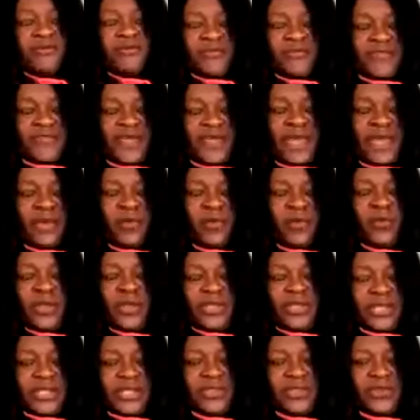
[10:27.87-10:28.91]
If say
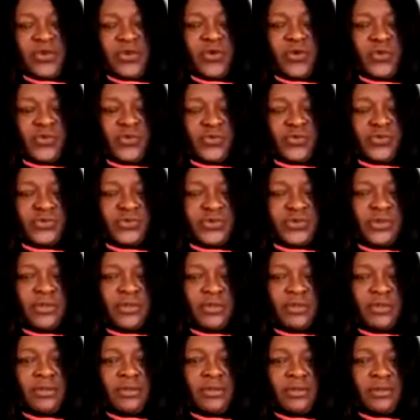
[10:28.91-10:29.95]
we did use
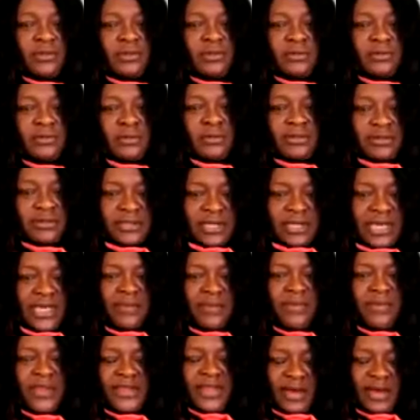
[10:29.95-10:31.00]
the scheme
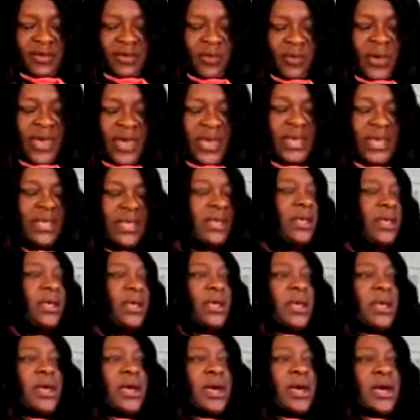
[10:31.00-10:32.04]
in that way
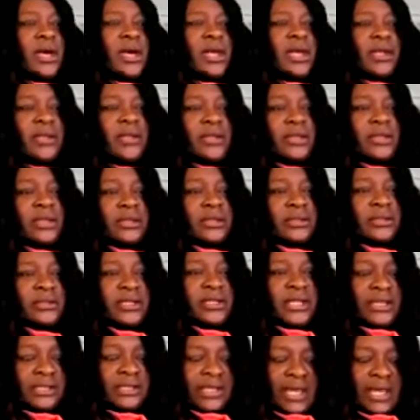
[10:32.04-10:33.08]
and
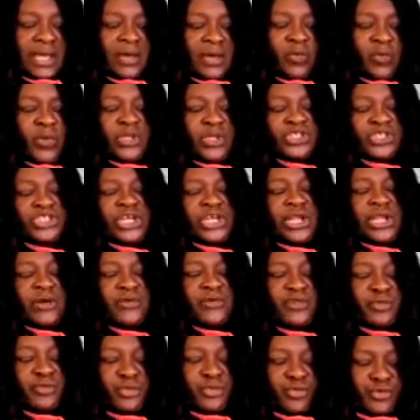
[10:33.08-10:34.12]
did get a wheelchair
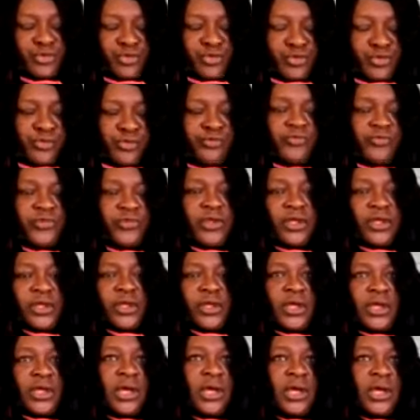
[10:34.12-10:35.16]
that was approved,
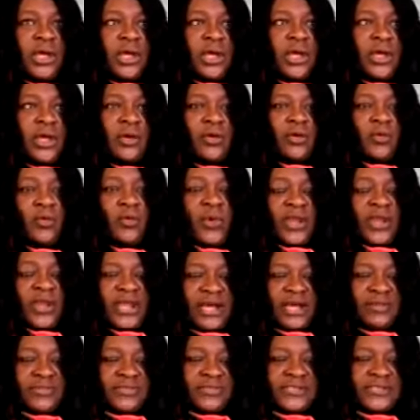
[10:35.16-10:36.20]
when it
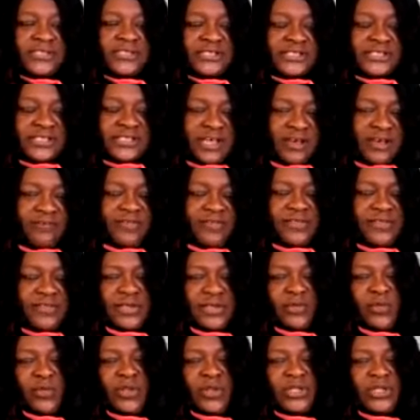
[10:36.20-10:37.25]
comes to servicing
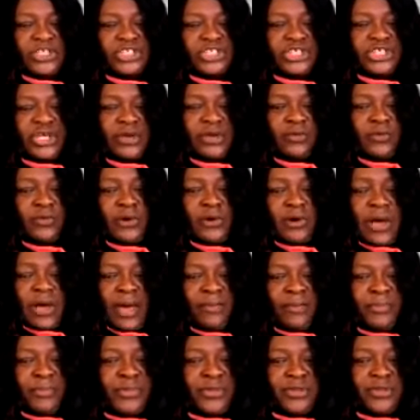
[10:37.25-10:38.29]
the wheelchair, what
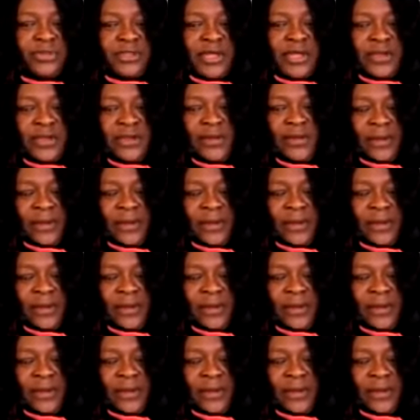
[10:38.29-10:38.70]
happens then?